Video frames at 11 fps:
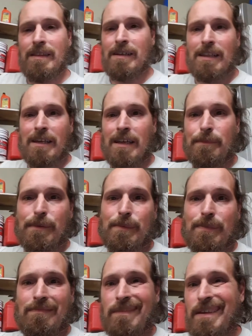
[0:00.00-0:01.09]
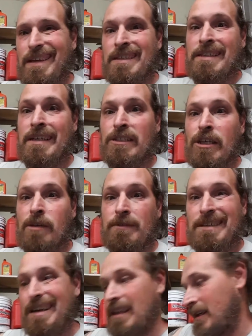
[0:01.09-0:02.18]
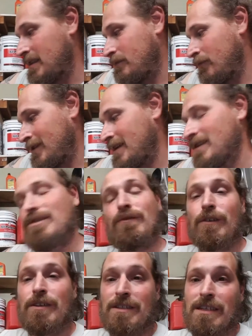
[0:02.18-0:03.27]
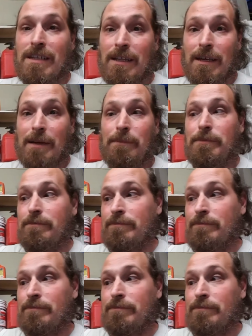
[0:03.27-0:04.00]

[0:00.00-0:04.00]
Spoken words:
clamp, it's it's kind of like what they use for a C-clamp.